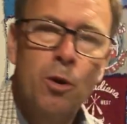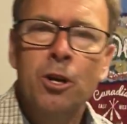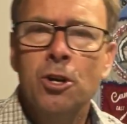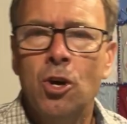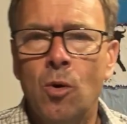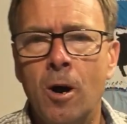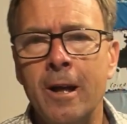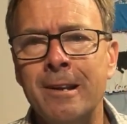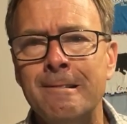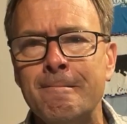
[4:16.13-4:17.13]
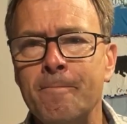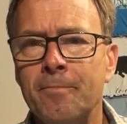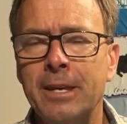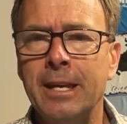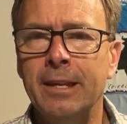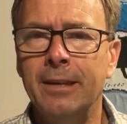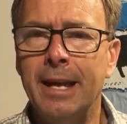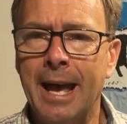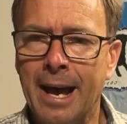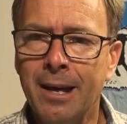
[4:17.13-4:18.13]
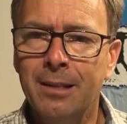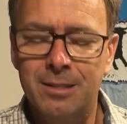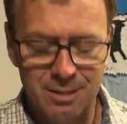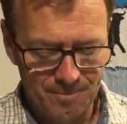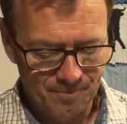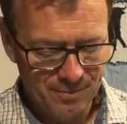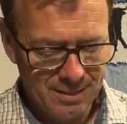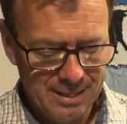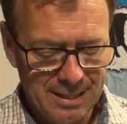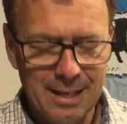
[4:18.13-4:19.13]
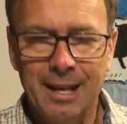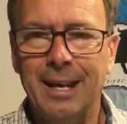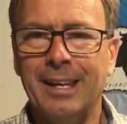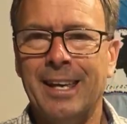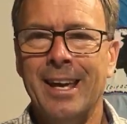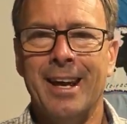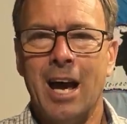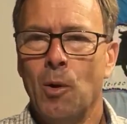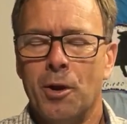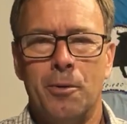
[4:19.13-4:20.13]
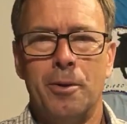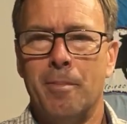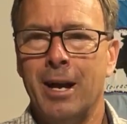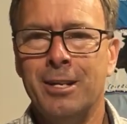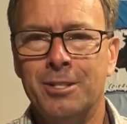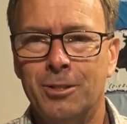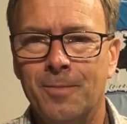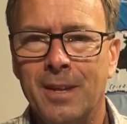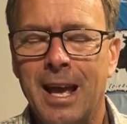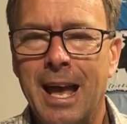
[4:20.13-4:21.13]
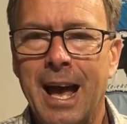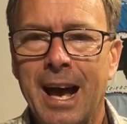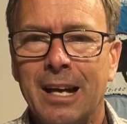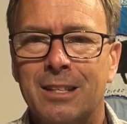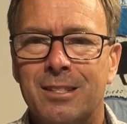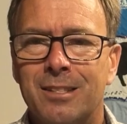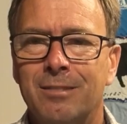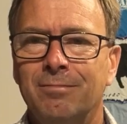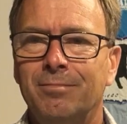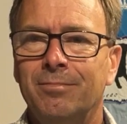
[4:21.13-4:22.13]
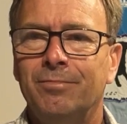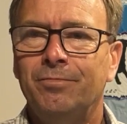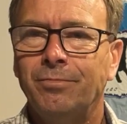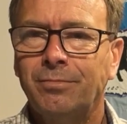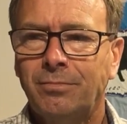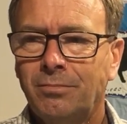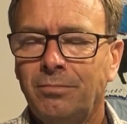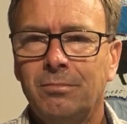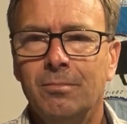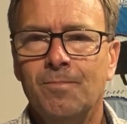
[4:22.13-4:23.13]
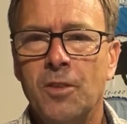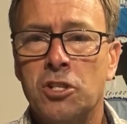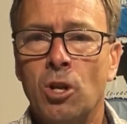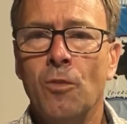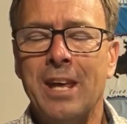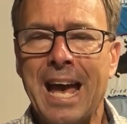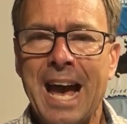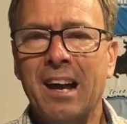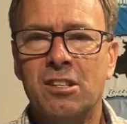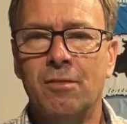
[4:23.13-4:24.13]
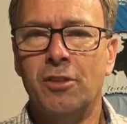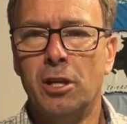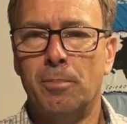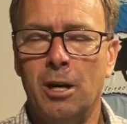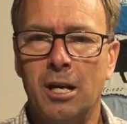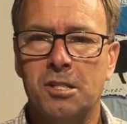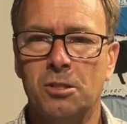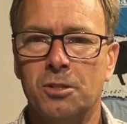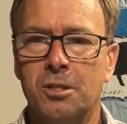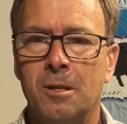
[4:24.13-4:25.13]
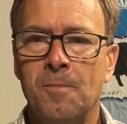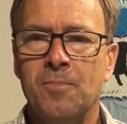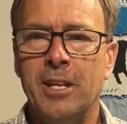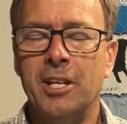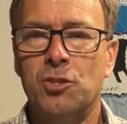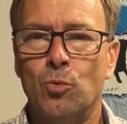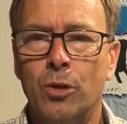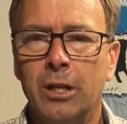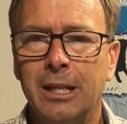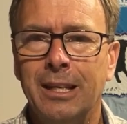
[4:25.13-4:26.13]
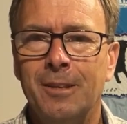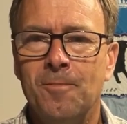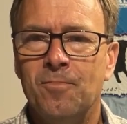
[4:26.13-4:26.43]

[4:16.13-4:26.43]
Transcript: we're going to go on in Acts. Again, I want to remind you, Acts it's called the Acts of the Apostles. It's really